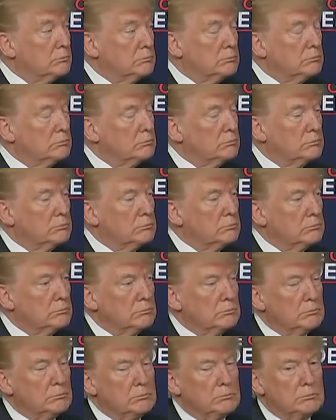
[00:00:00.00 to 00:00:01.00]

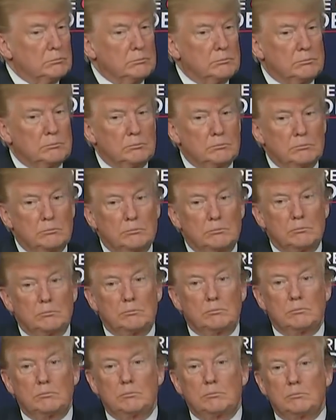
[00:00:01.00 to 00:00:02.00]

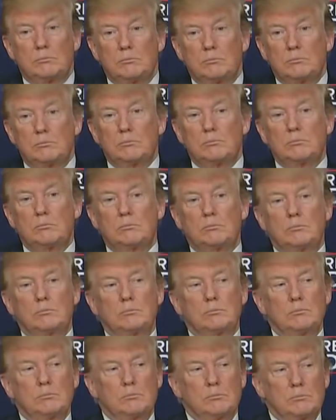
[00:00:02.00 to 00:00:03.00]

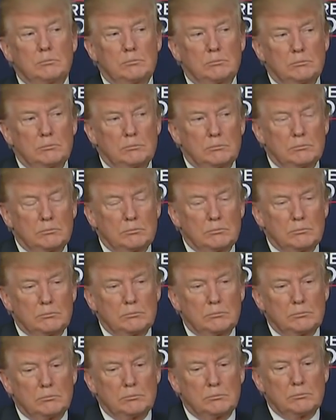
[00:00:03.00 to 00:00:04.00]

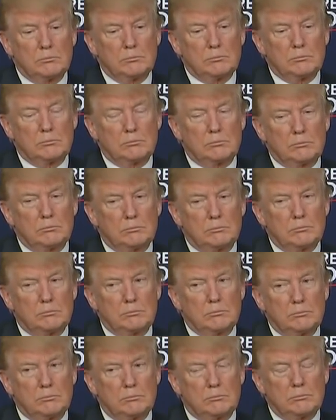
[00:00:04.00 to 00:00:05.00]

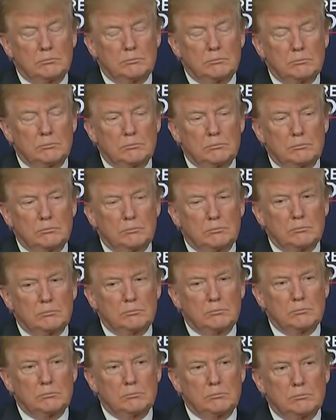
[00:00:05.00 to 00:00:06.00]

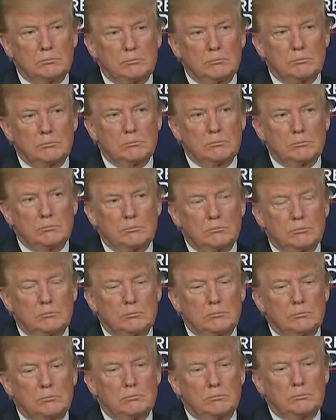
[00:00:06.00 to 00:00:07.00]

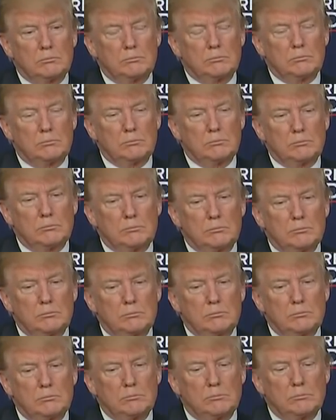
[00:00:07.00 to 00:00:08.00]
[no speech]